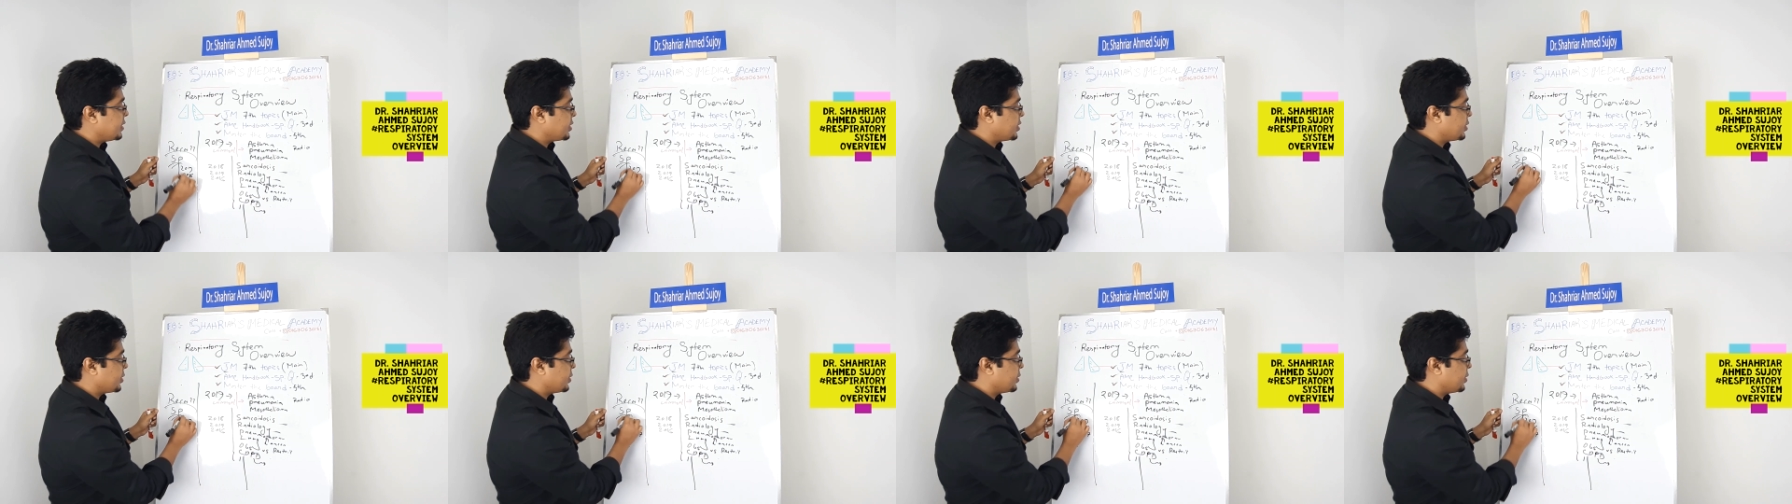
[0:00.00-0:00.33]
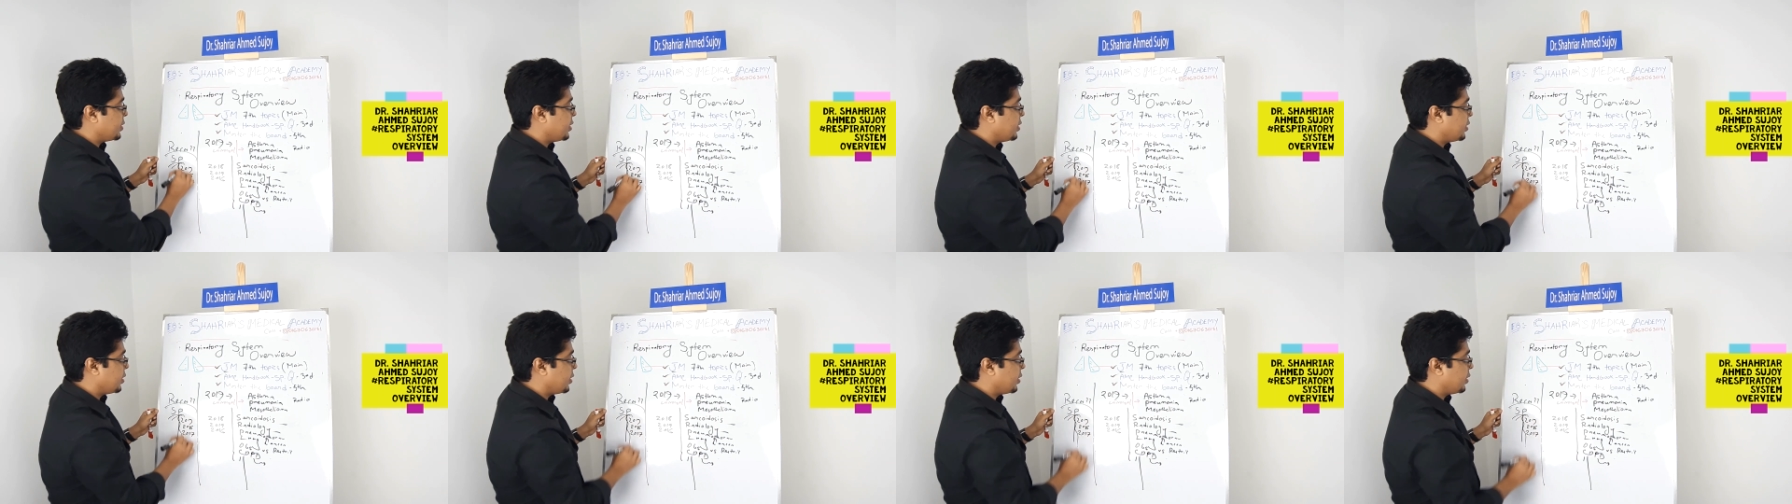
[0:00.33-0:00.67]
So
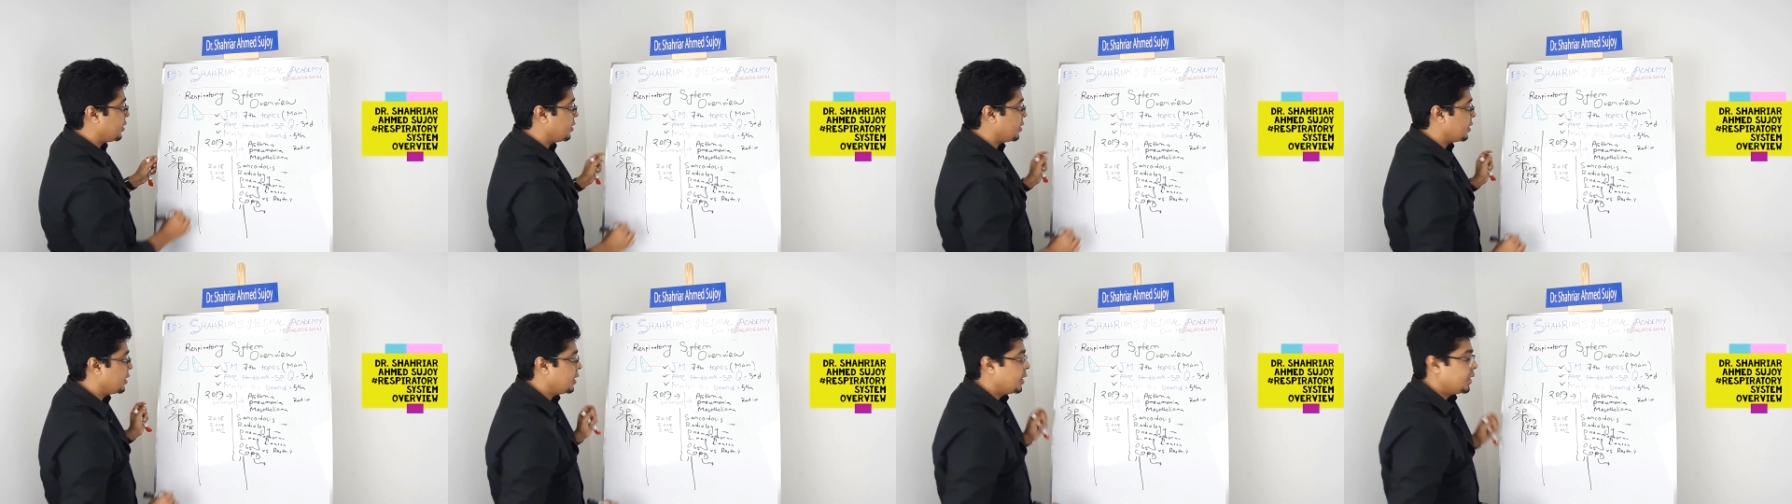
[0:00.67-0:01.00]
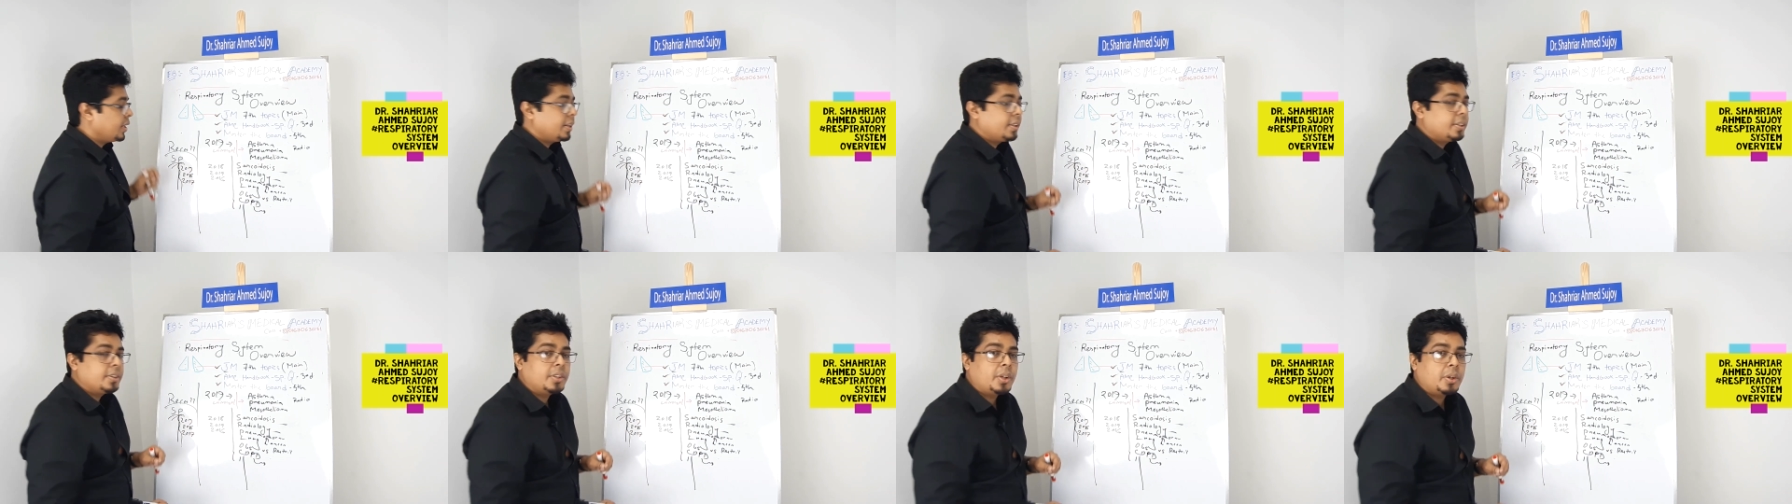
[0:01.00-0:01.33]
all
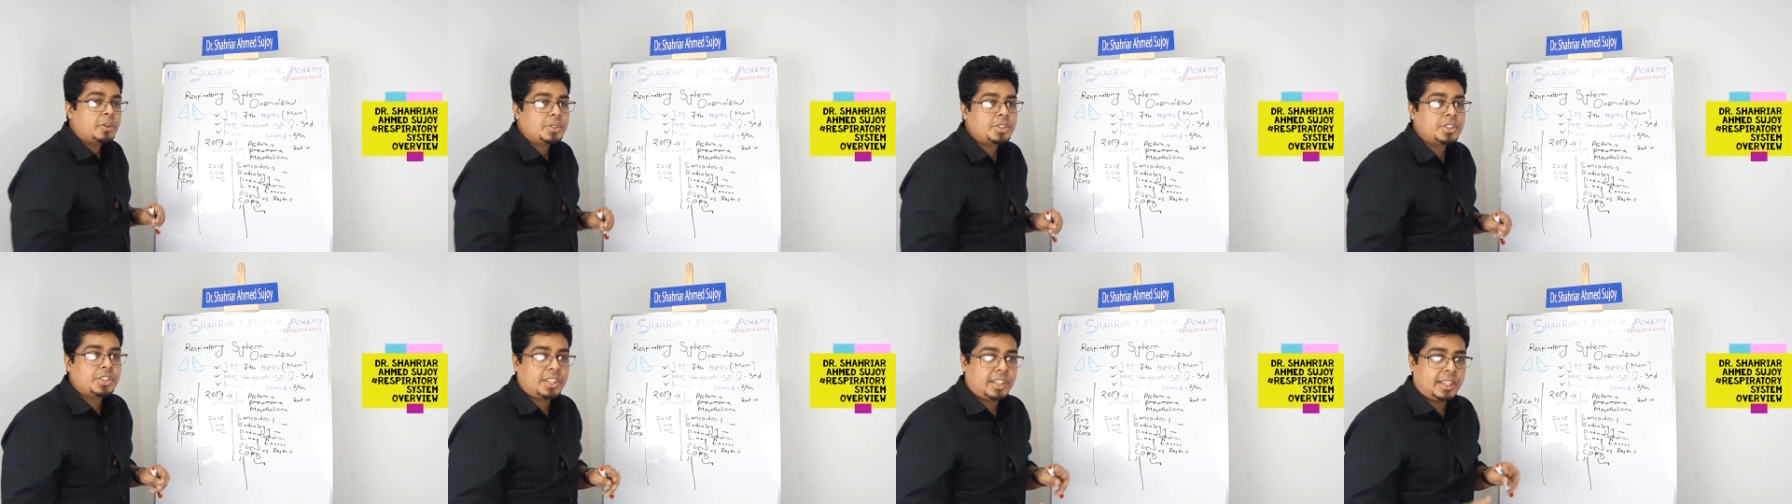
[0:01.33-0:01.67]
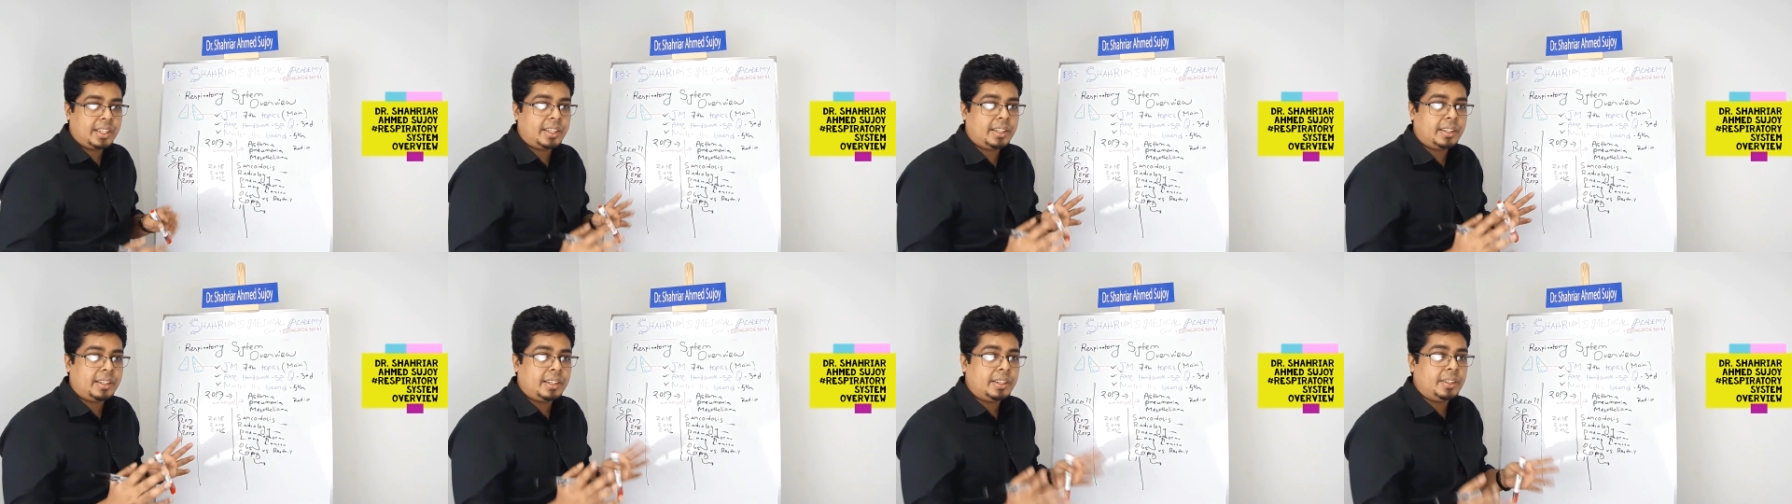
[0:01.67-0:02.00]
those
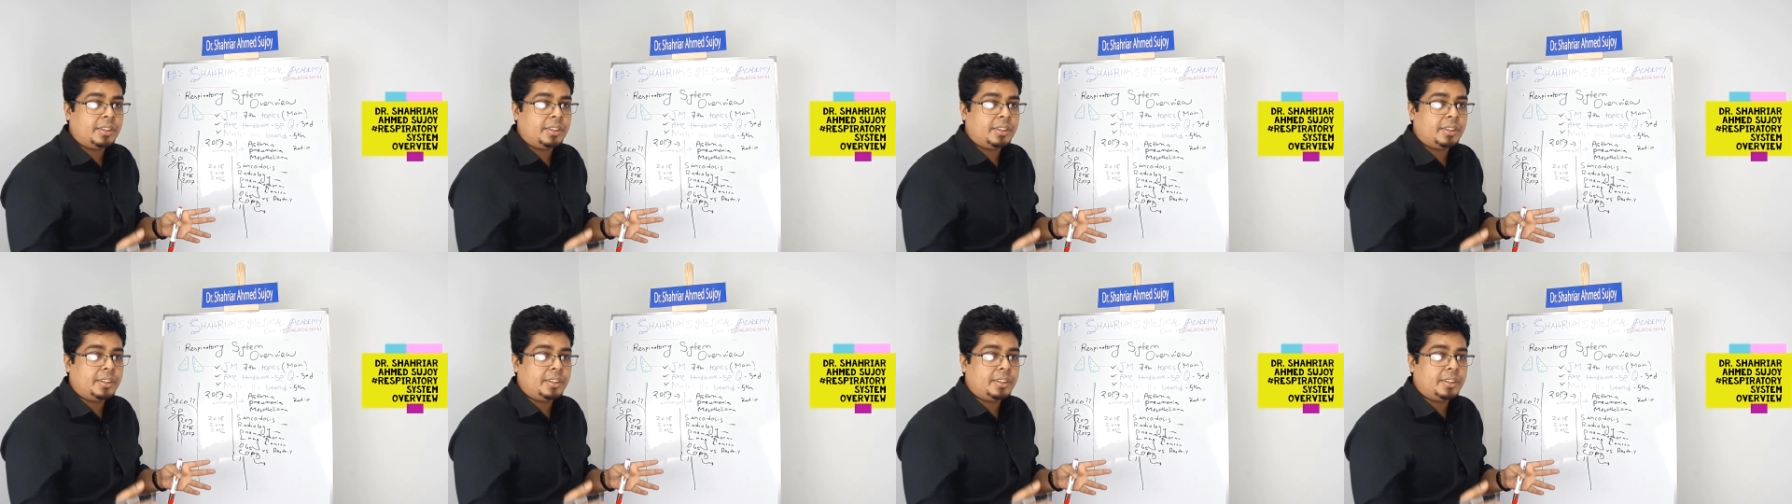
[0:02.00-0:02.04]
things,